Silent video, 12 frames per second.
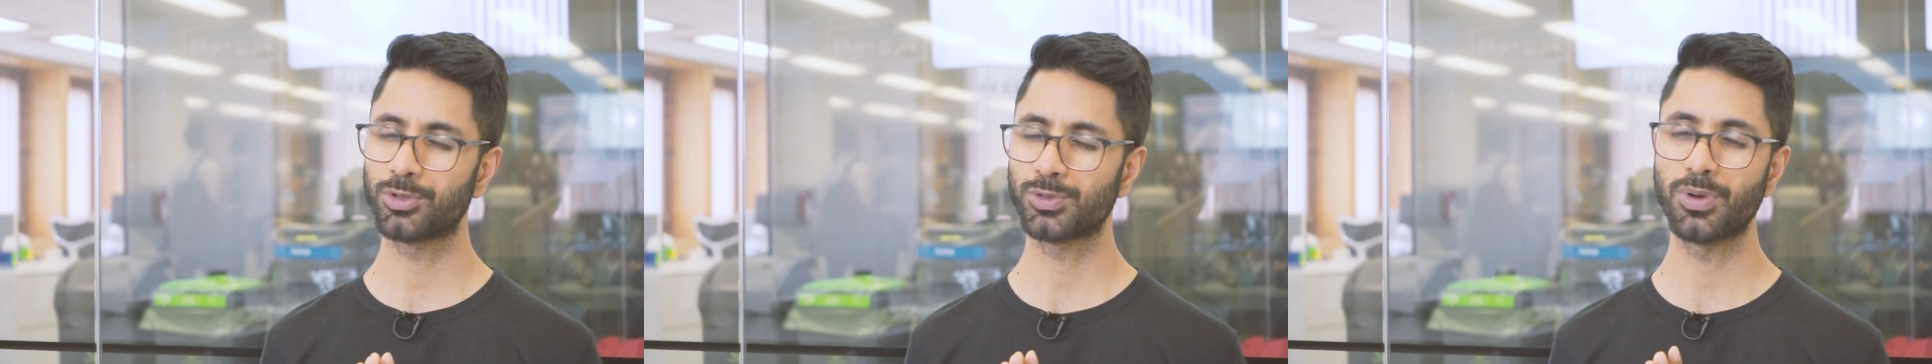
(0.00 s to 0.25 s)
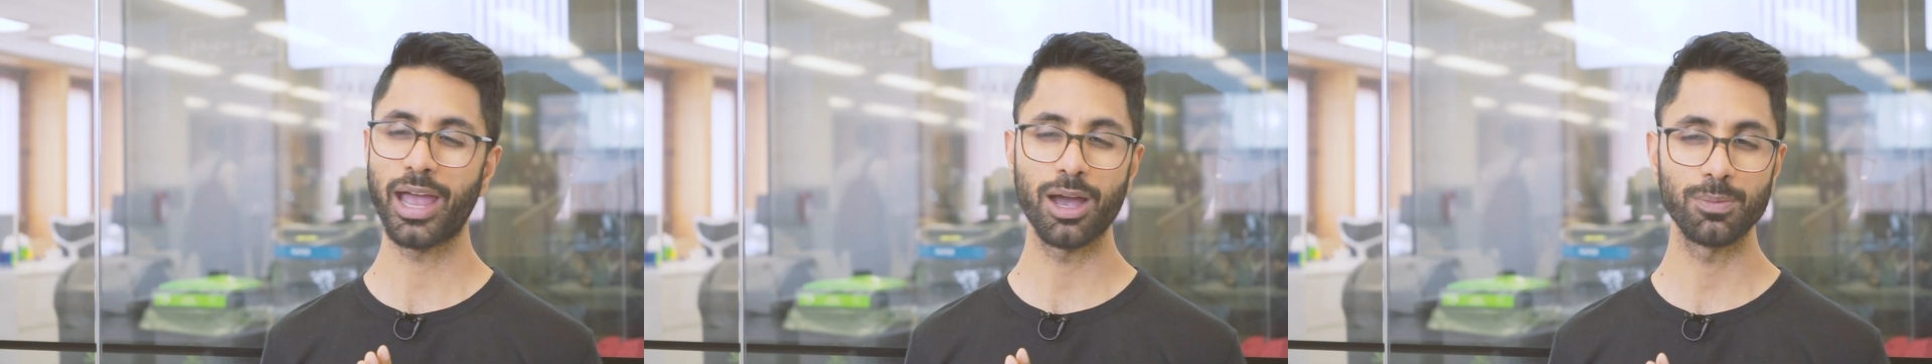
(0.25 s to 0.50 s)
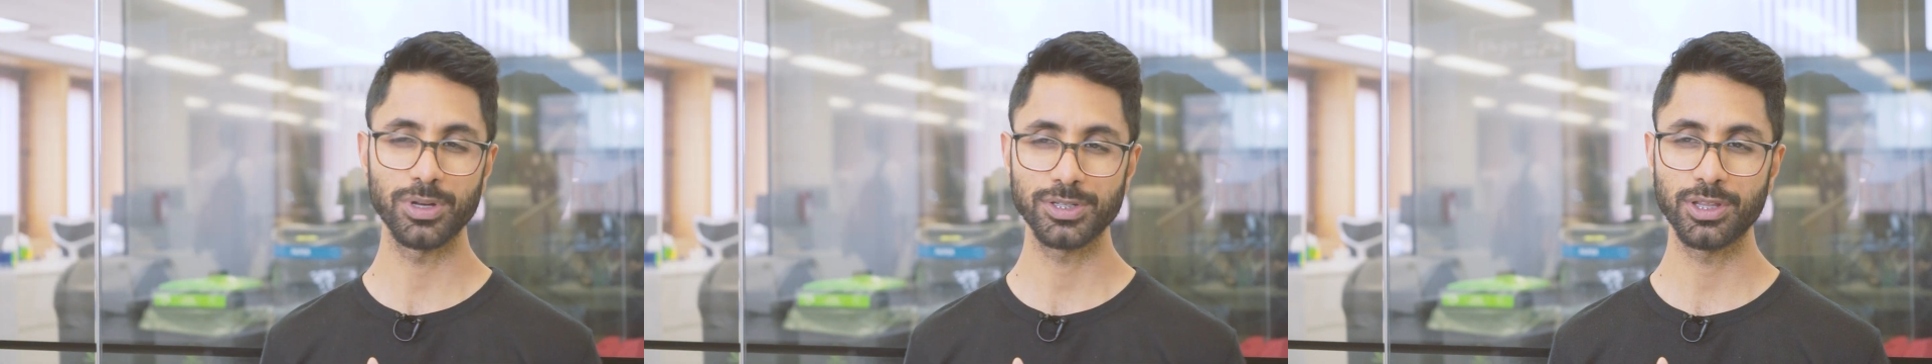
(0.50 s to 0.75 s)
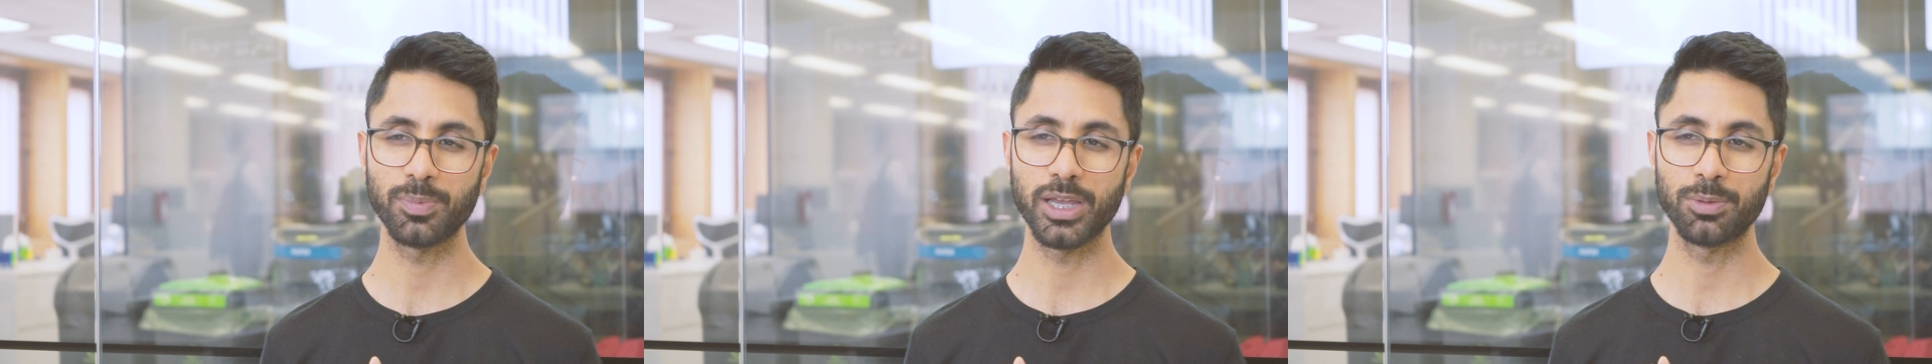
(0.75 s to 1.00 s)
I'm not sure how
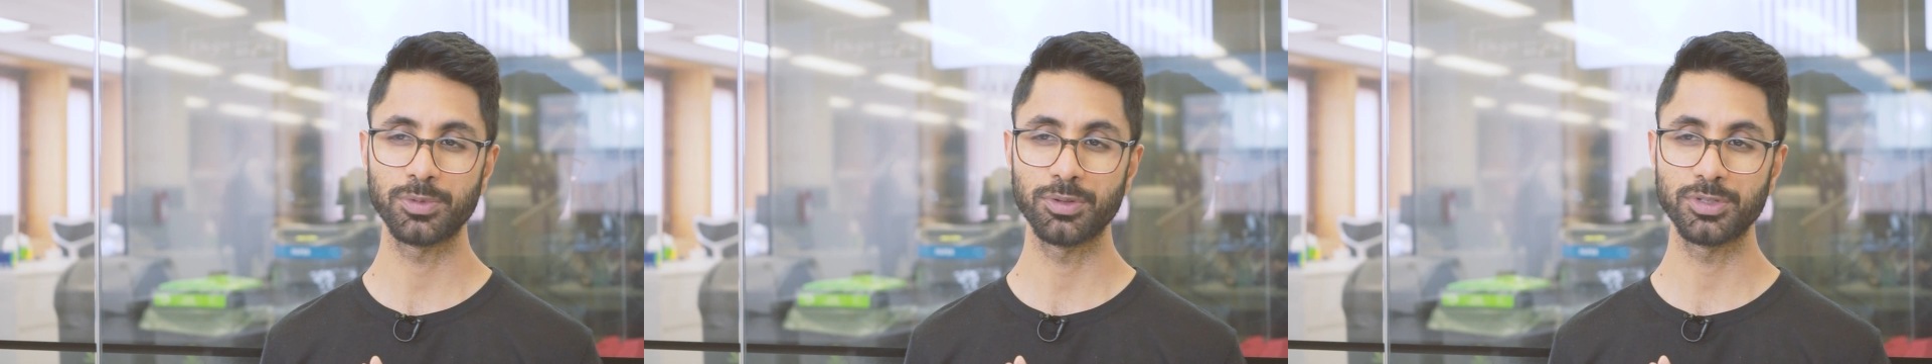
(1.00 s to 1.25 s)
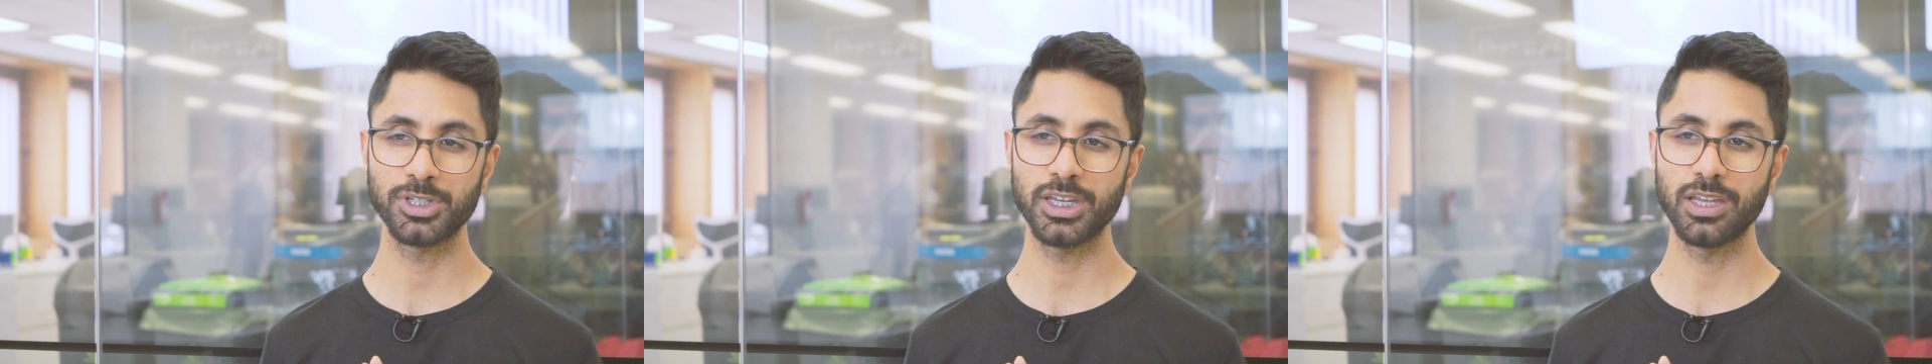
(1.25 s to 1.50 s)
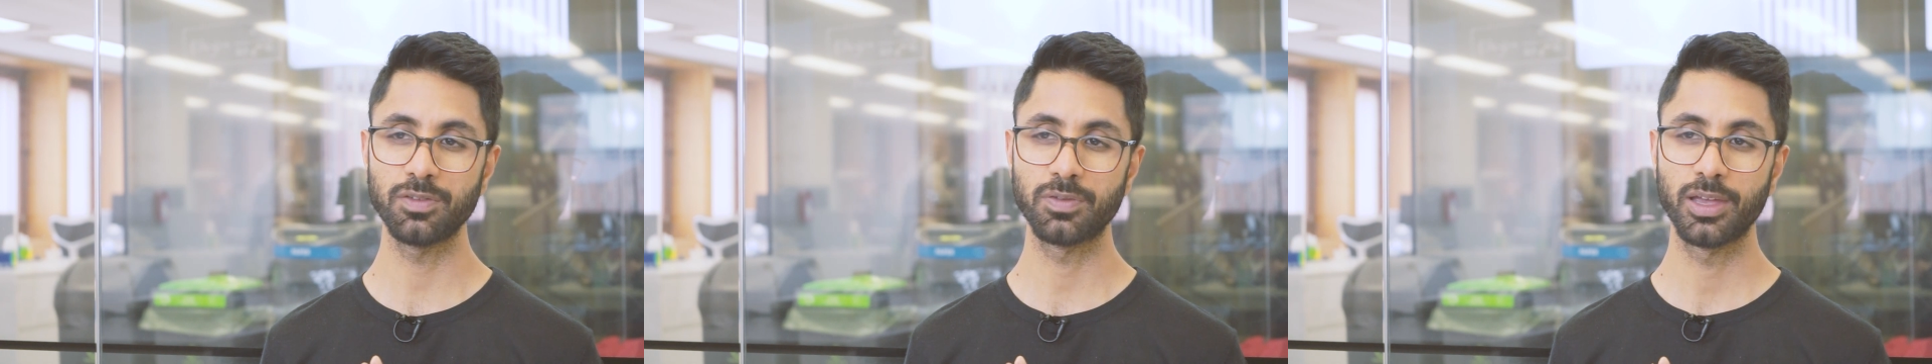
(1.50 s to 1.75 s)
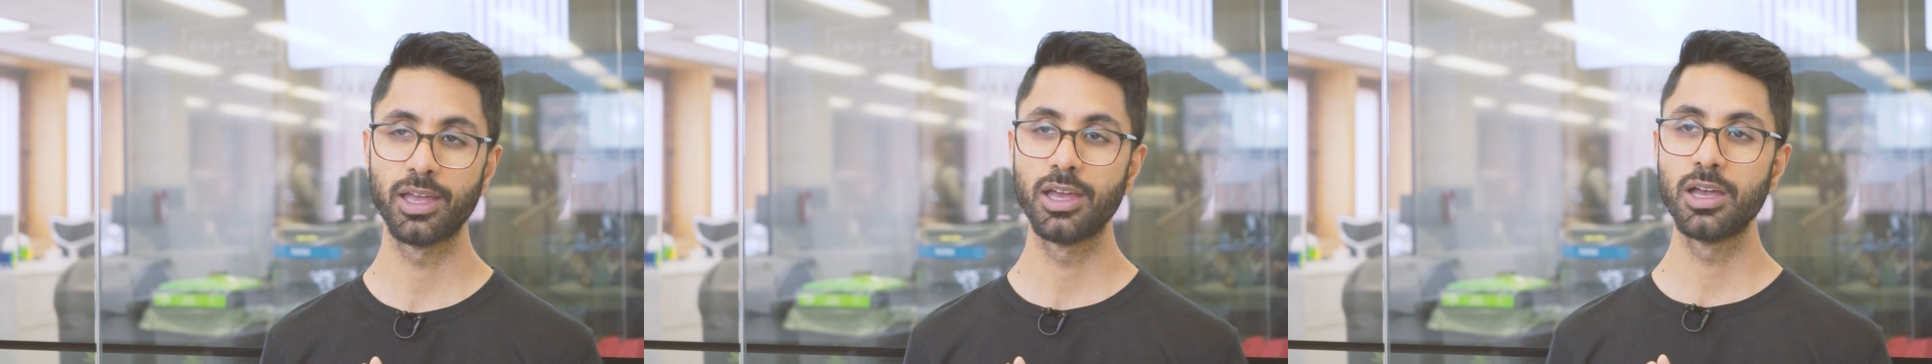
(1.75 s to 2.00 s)
much they'll be able to achieve.